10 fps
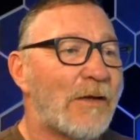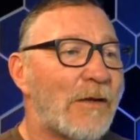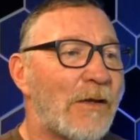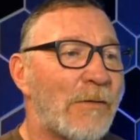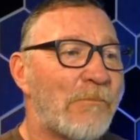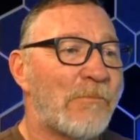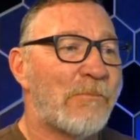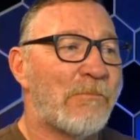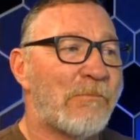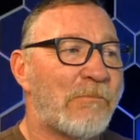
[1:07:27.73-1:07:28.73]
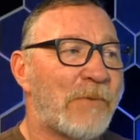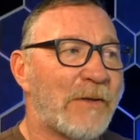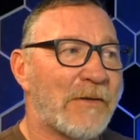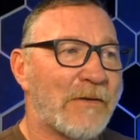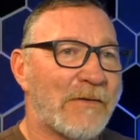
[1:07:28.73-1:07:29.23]

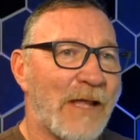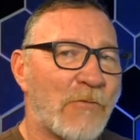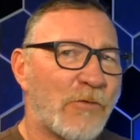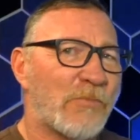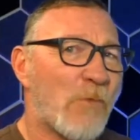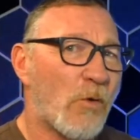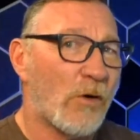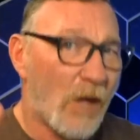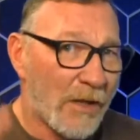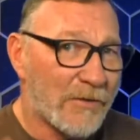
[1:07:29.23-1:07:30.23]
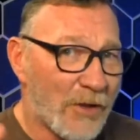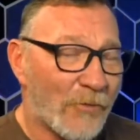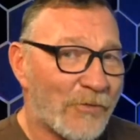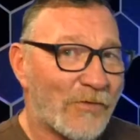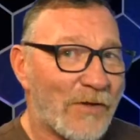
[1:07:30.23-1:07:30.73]
But that was more
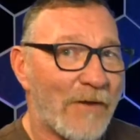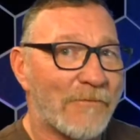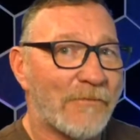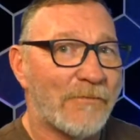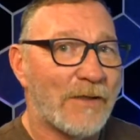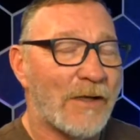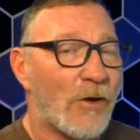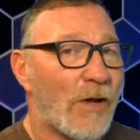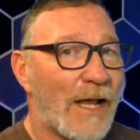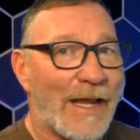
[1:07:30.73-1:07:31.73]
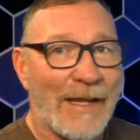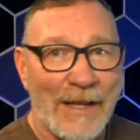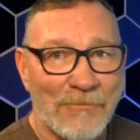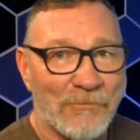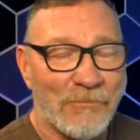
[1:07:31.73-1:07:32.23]
adult stuff. I
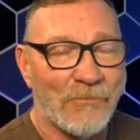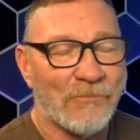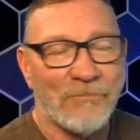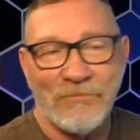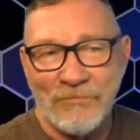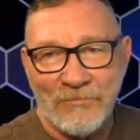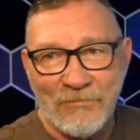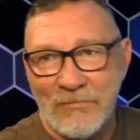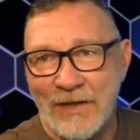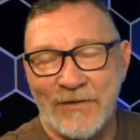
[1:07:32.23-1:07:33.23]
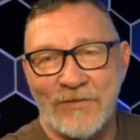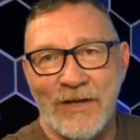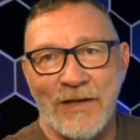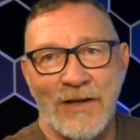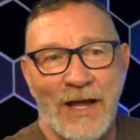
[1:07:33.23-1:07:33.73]
hadn't, like I
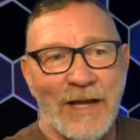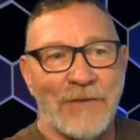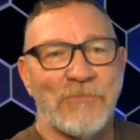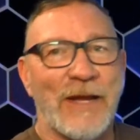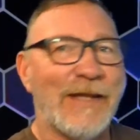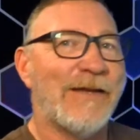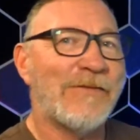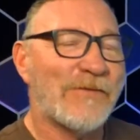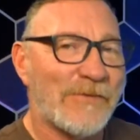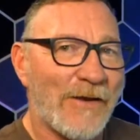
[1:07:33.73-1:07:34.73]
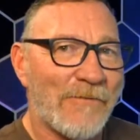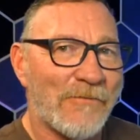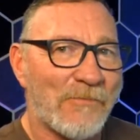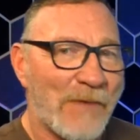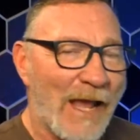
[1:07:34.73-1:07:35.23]
said, I had painted
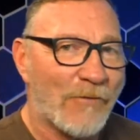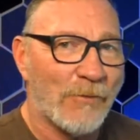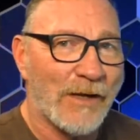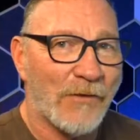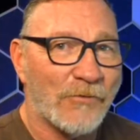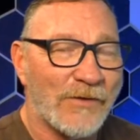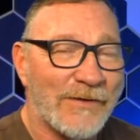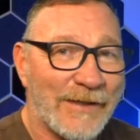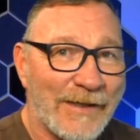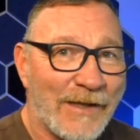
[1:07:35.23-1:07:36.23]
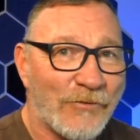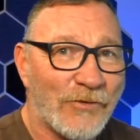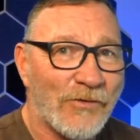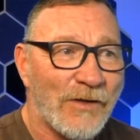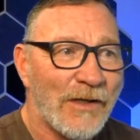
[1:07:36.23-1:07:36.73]
stuff back when I was a
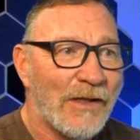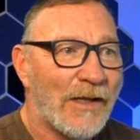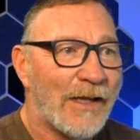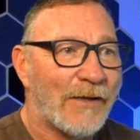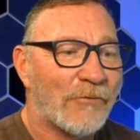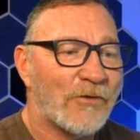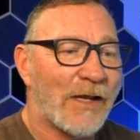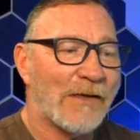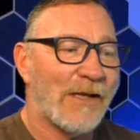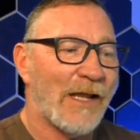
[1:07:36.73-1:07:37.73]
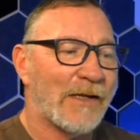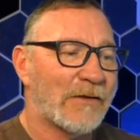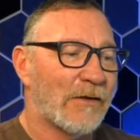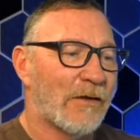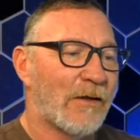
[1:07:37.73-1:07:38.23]
teenager, and it was kind of
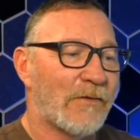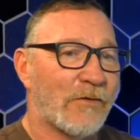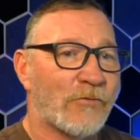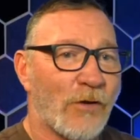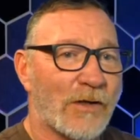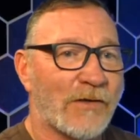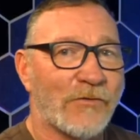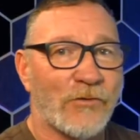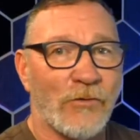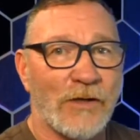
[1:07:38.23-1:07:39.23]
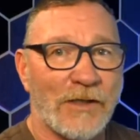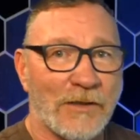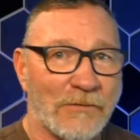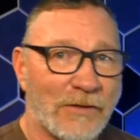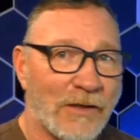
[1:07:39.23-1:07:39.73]
like, the truck is
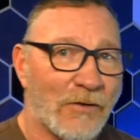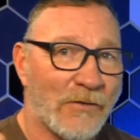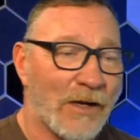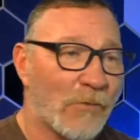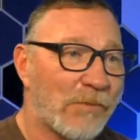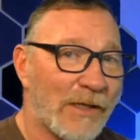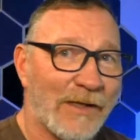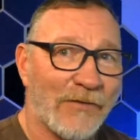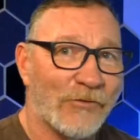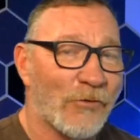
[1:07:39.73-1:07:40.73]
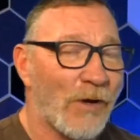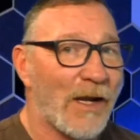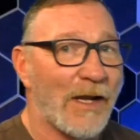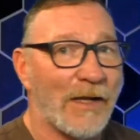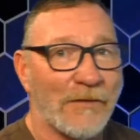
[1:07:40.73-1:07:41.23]
green, the airplane is
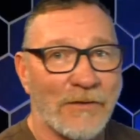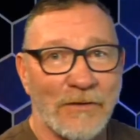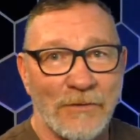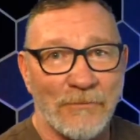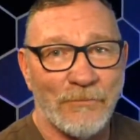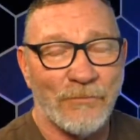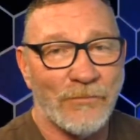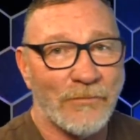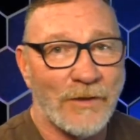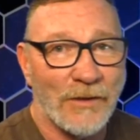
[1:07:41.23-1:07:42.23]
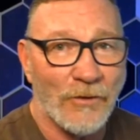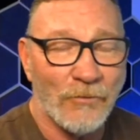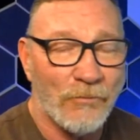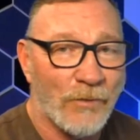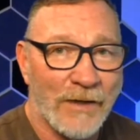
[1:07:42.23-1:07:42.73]
gray,
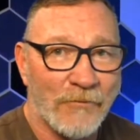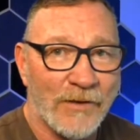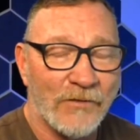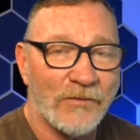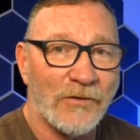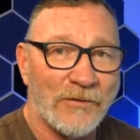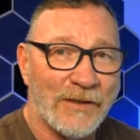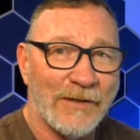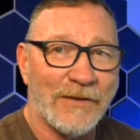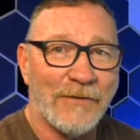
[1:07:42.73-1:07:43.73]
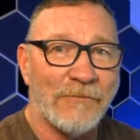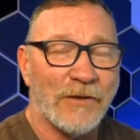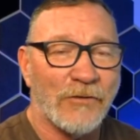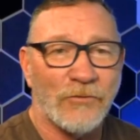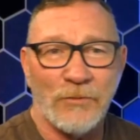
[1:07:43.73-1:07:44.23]
whatever it is, little D&D
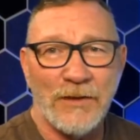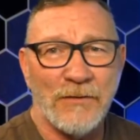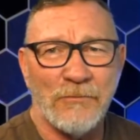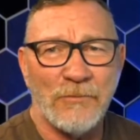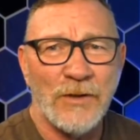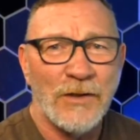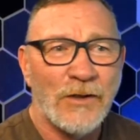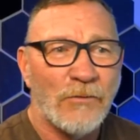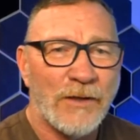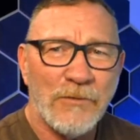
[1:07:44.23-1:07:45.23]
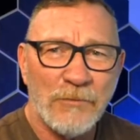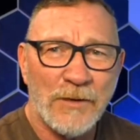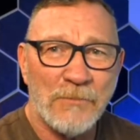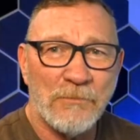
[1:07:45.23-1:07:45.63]
figures. We didn't really